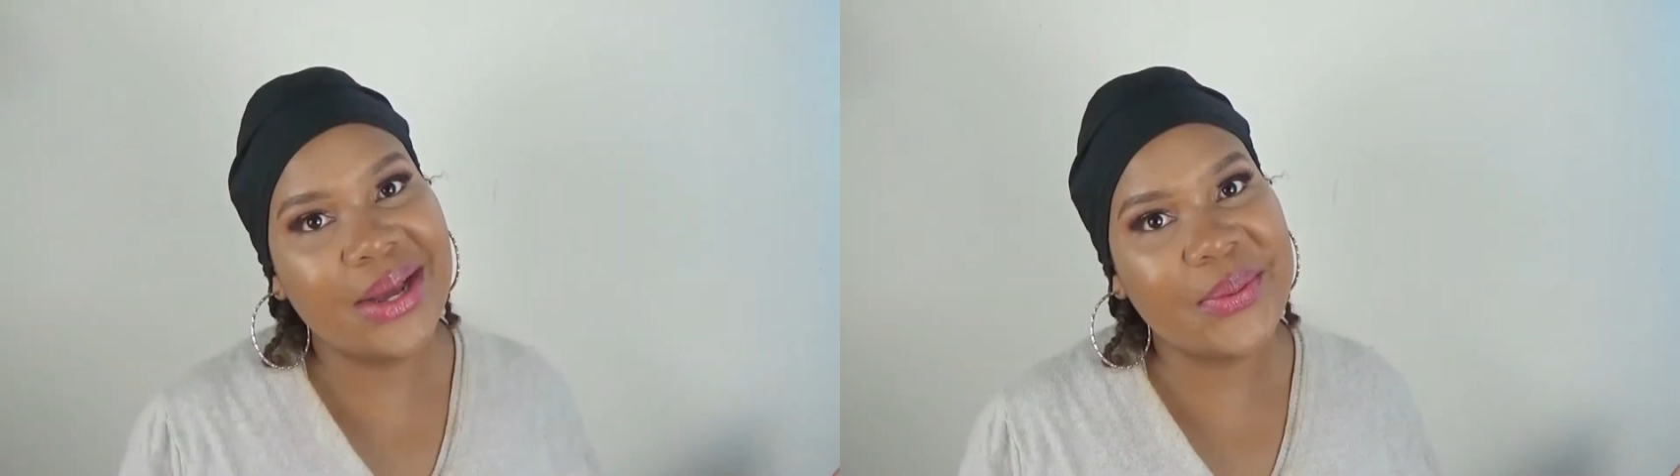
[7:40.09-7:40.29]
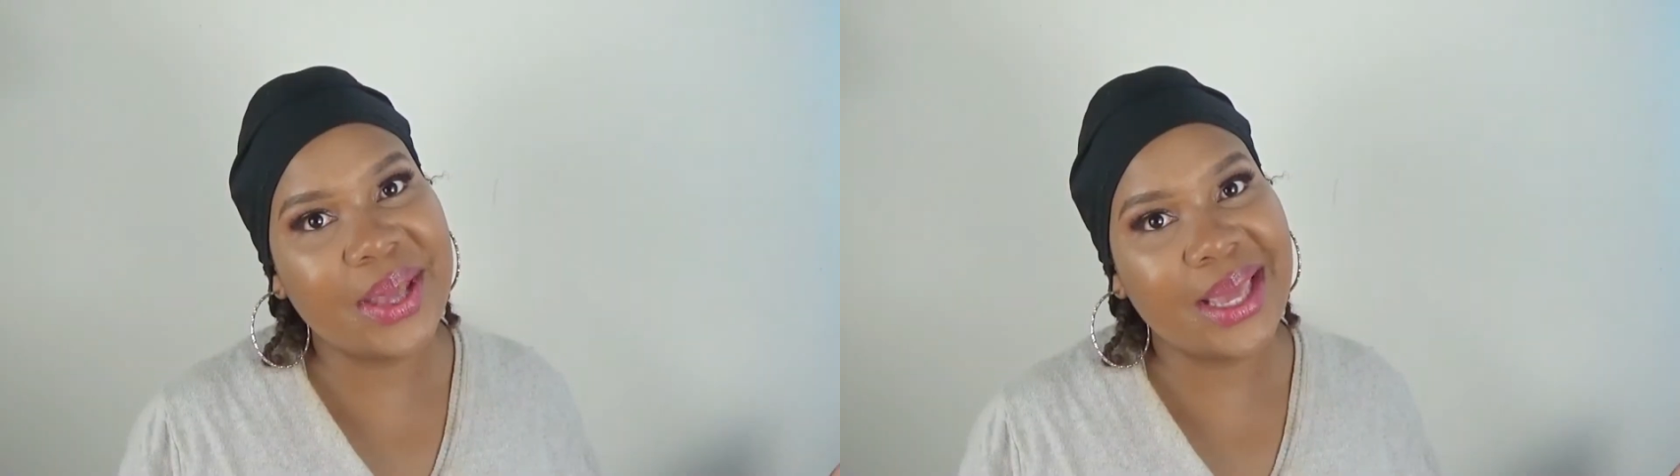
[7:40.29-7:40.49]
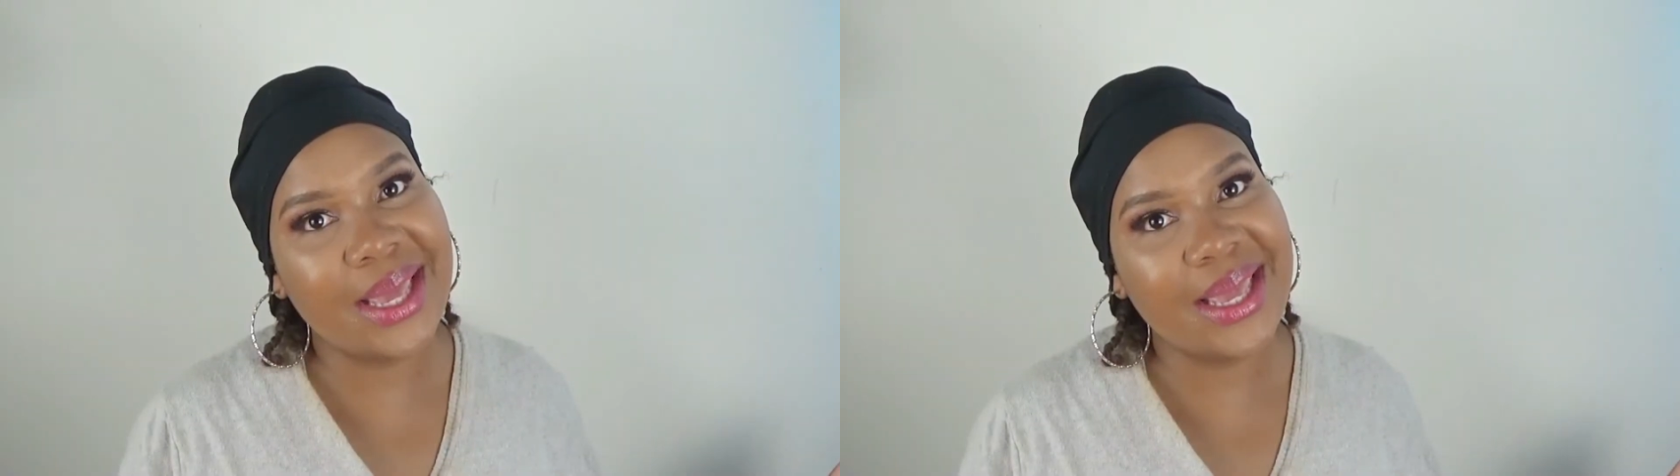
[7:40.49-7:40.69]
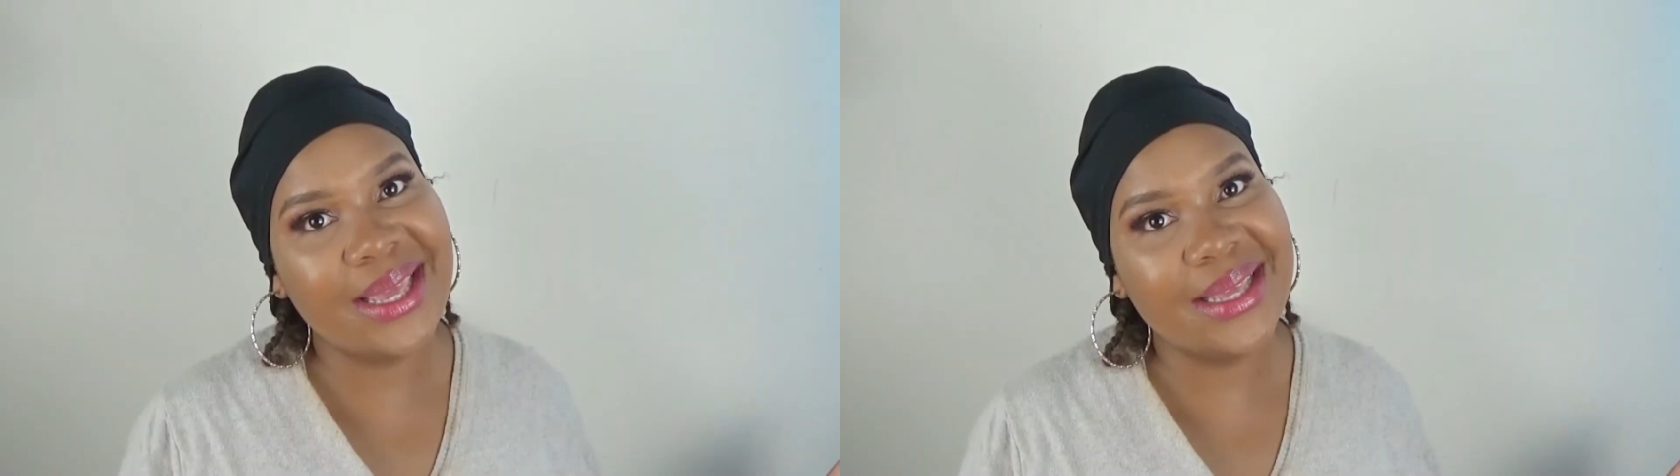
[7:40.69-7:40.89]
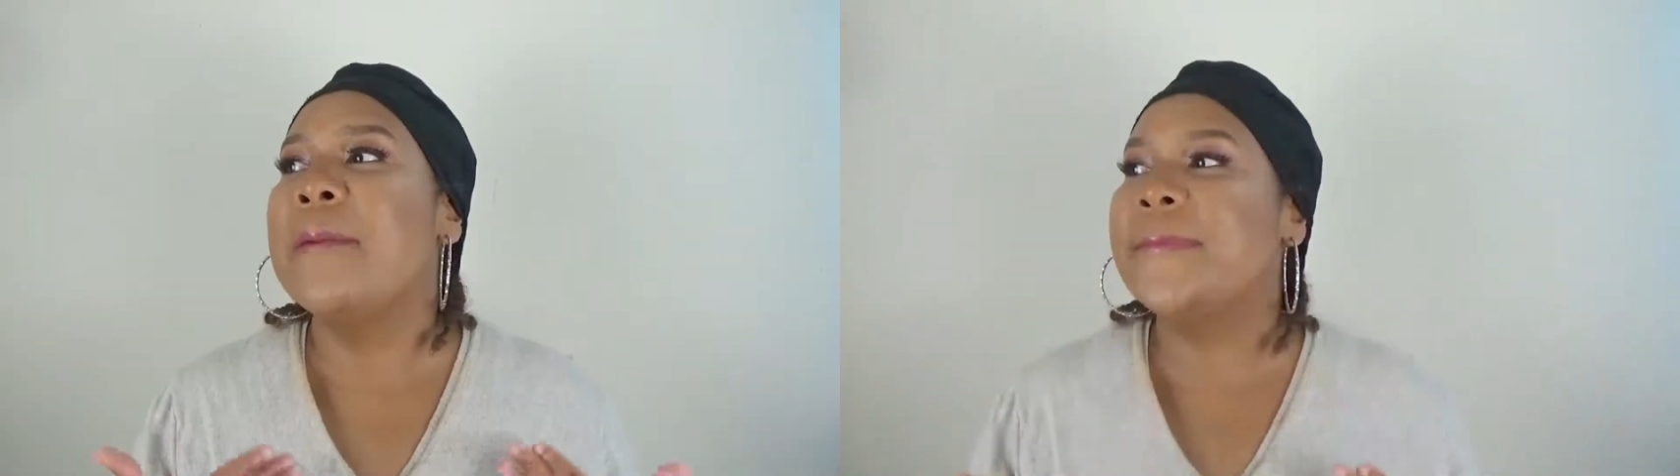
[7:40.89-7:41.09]
Okay,
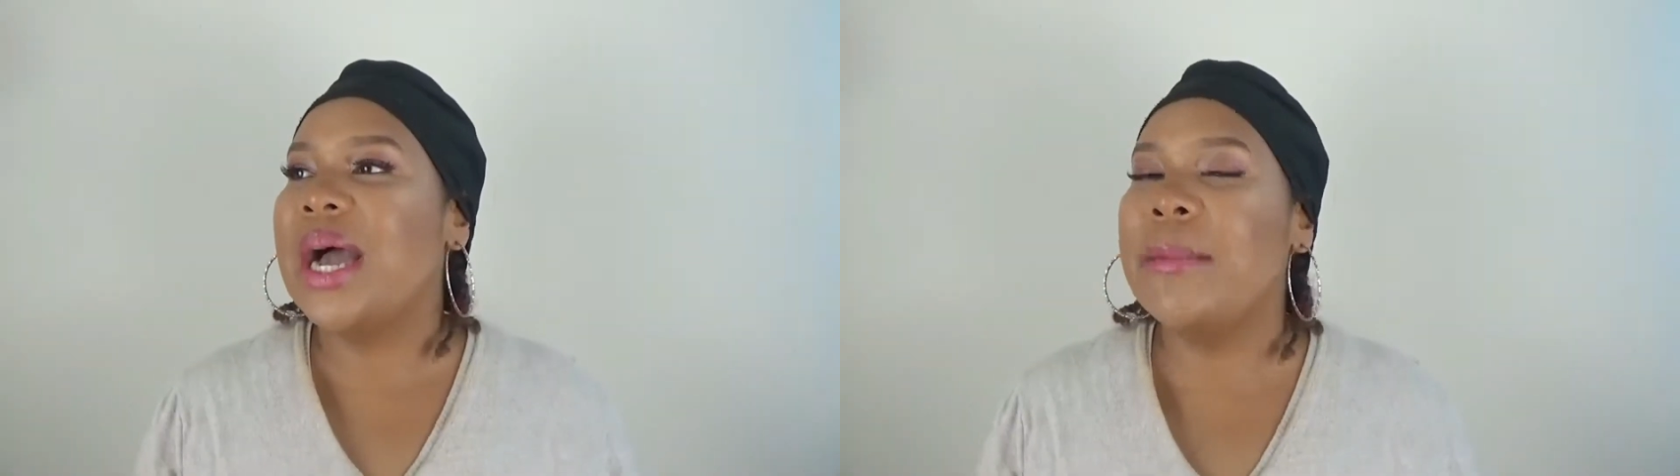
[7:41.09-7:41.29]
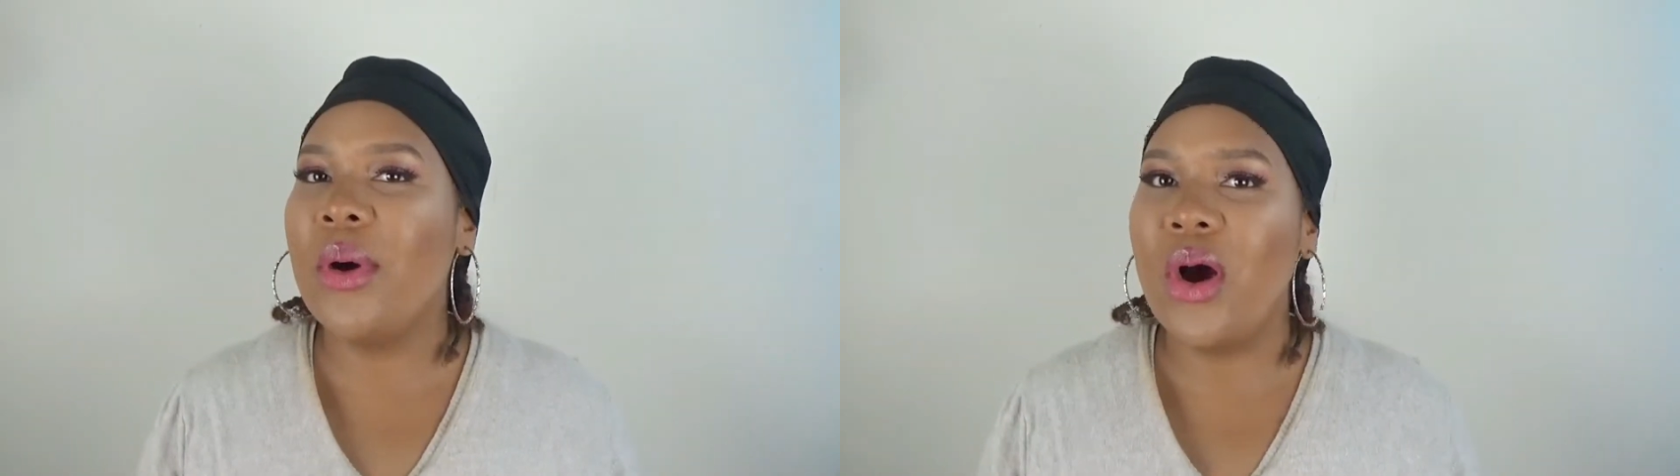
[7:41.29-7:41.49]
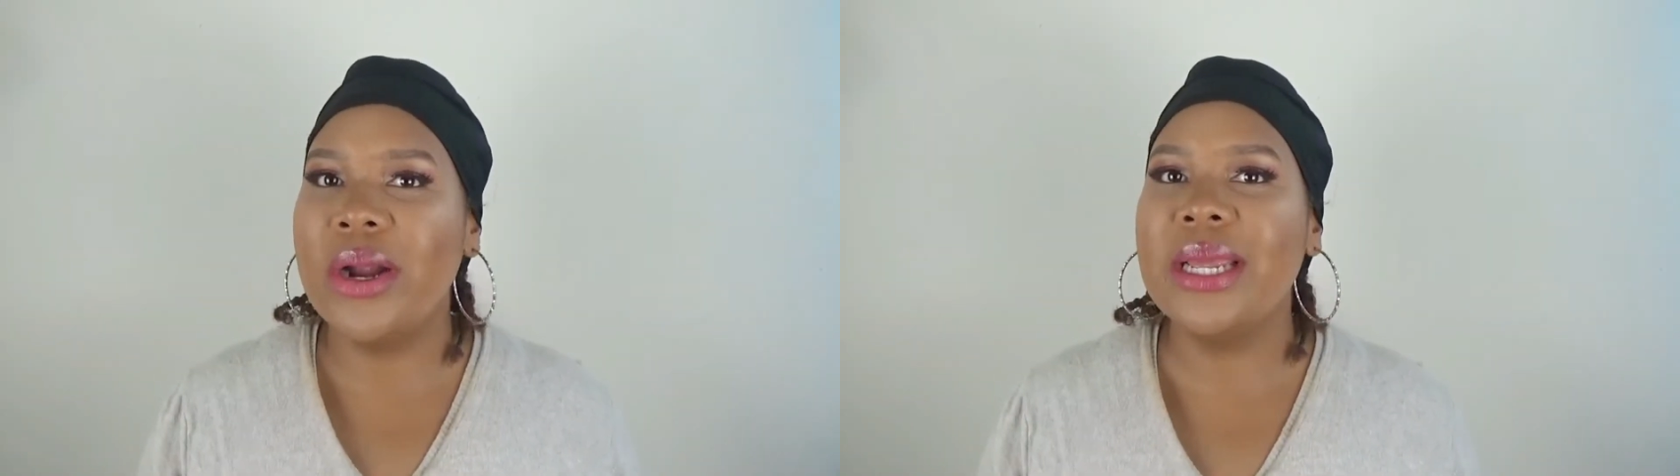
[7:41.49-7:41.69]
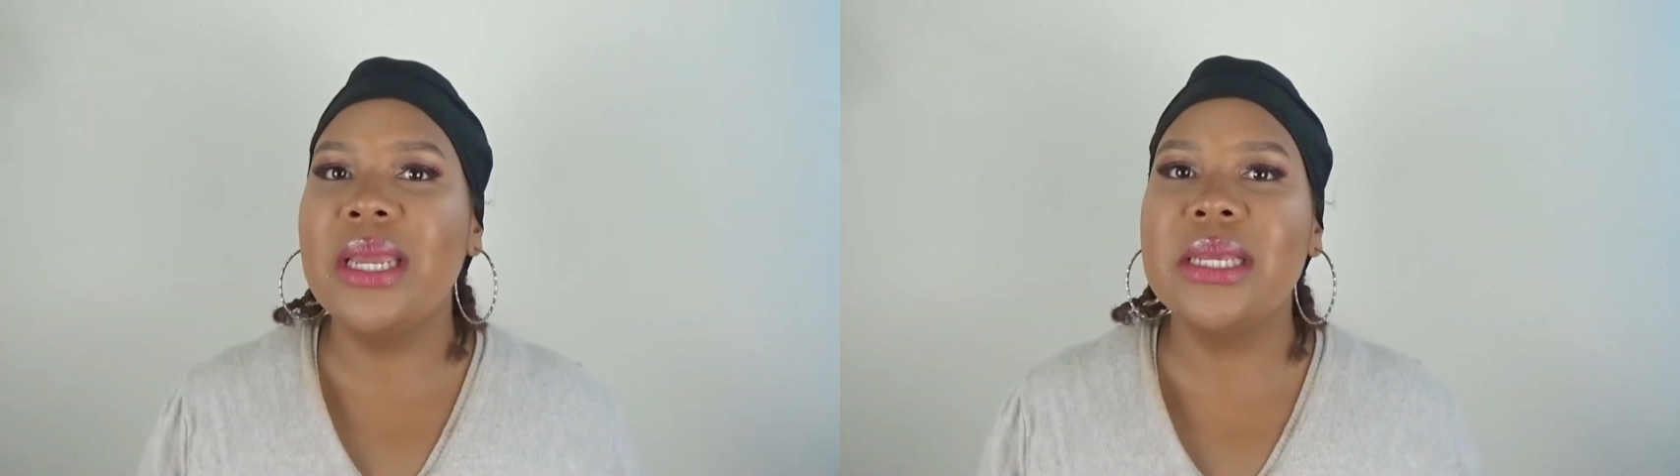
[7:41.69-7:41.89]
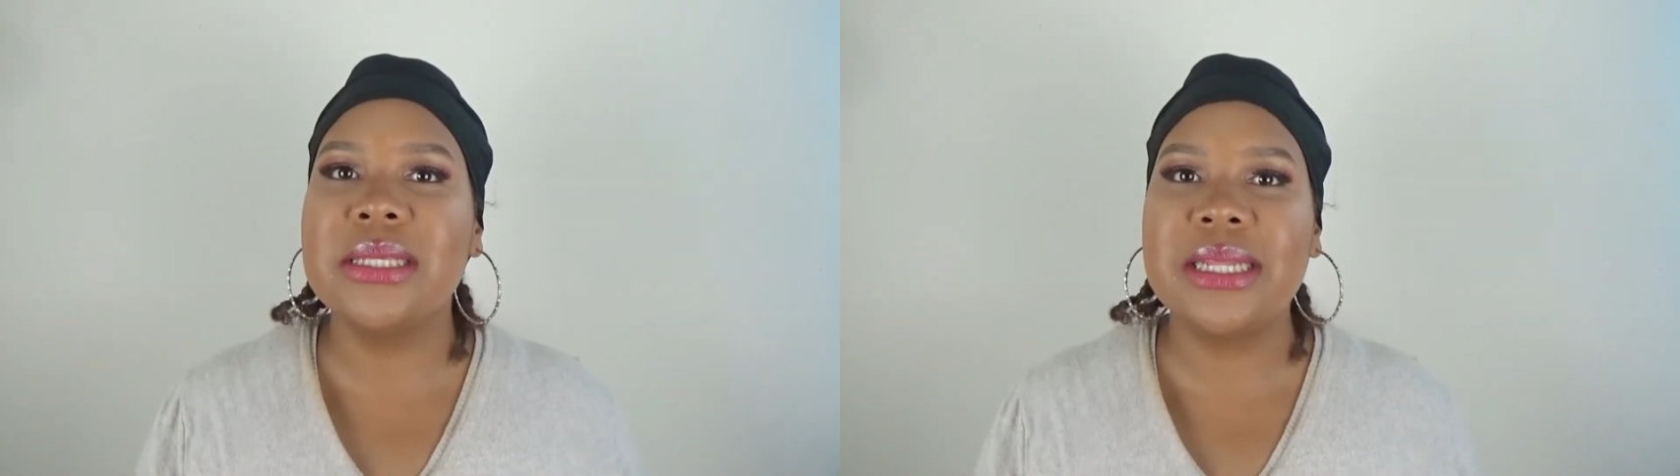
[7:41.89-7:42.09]
my parting
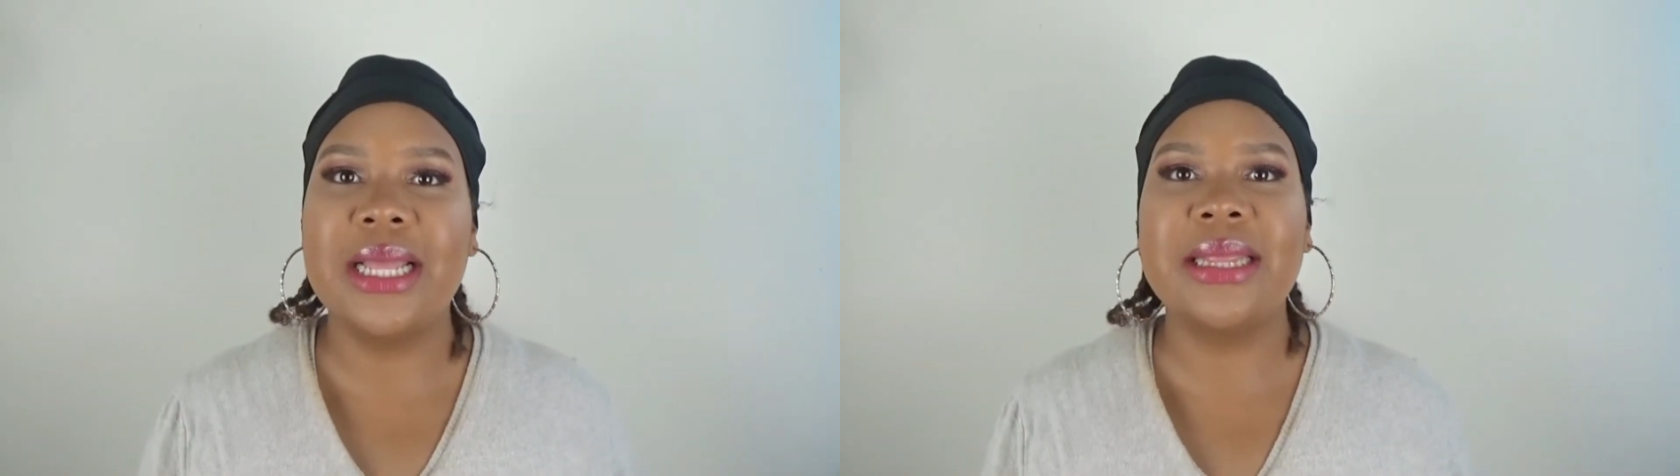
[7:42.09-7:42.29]
is not